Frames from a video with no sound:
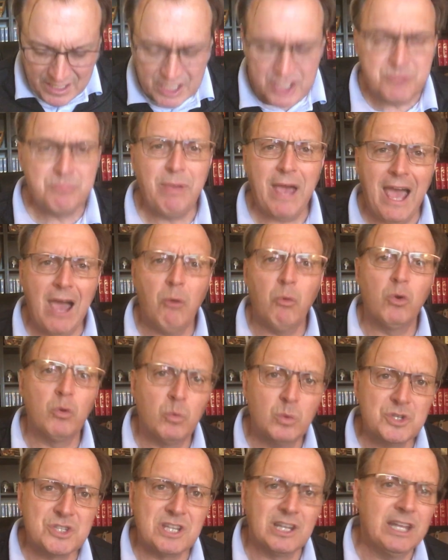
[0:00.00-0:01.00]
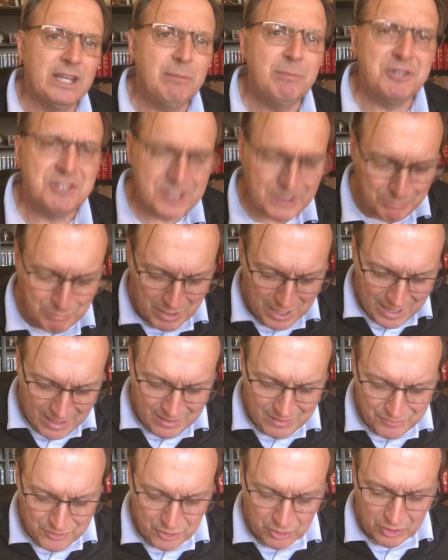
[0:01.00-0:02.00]
his power was limited
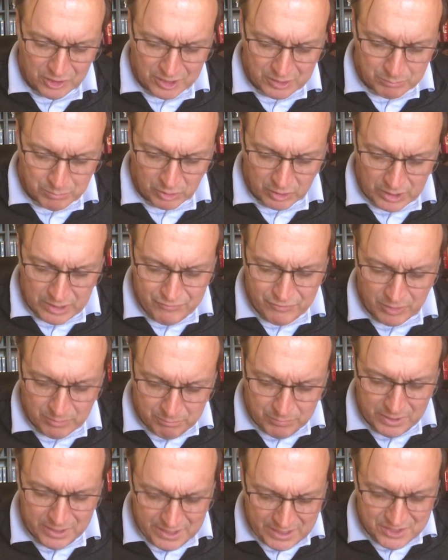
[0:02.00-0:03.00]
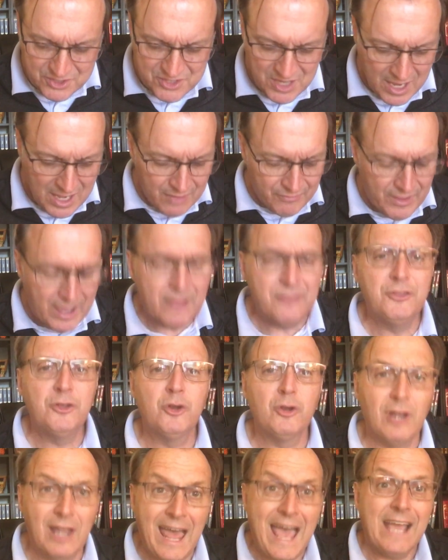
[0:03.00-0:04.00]
by their unbelief. It means that
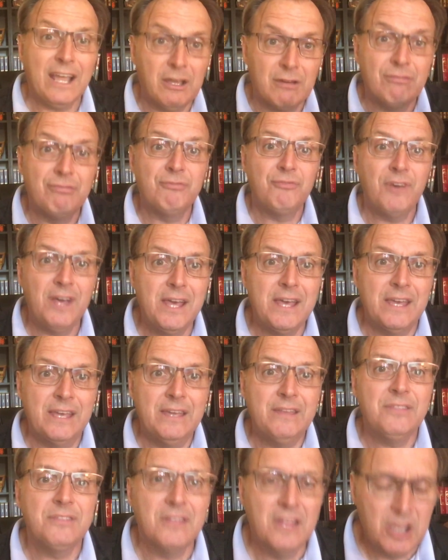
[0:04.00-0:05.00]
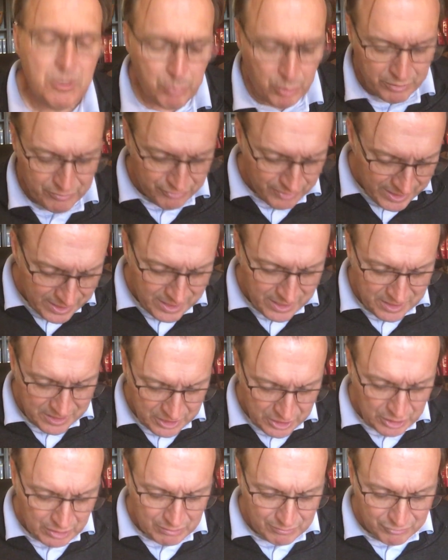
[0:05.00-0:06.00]
their lack of faith prevented
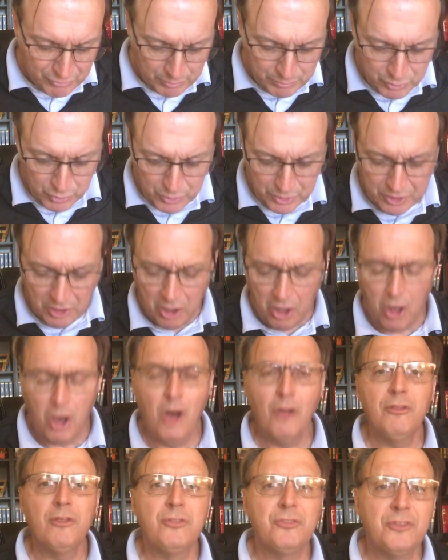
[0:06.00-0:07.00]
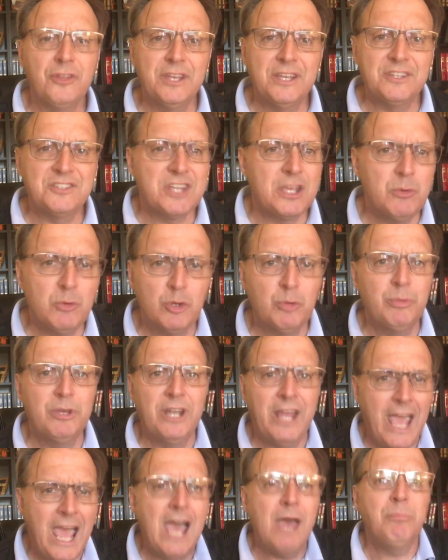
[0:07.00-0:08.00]
him from doing all the things he would have
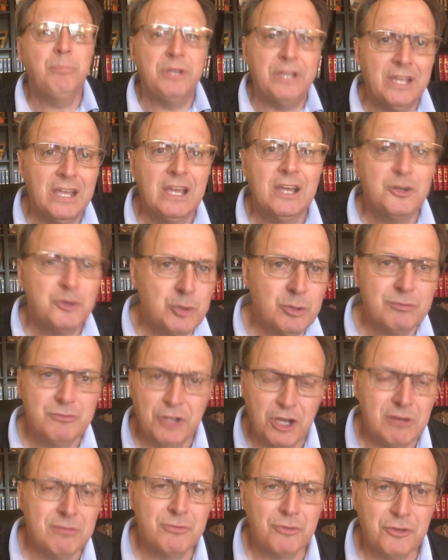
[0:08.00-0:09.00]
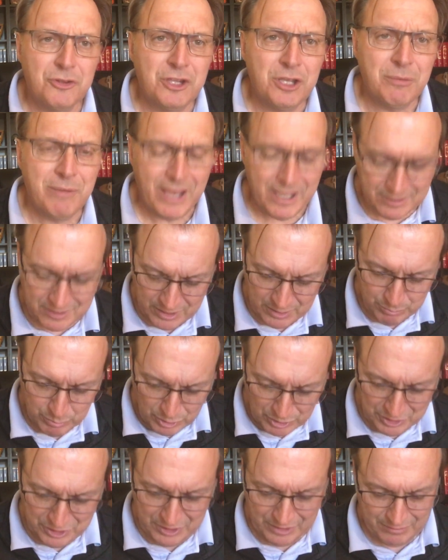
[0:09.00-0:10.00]
been happy to have done for them had they
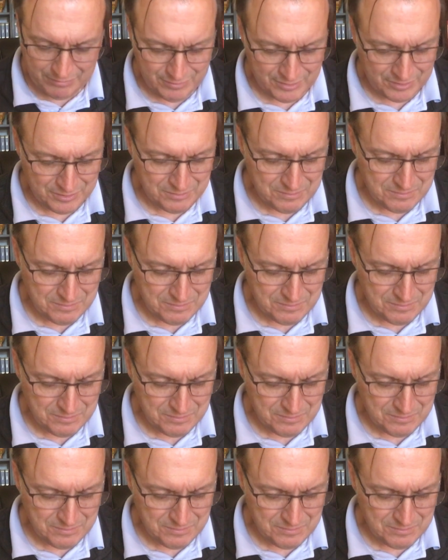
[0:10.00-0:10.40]
believed.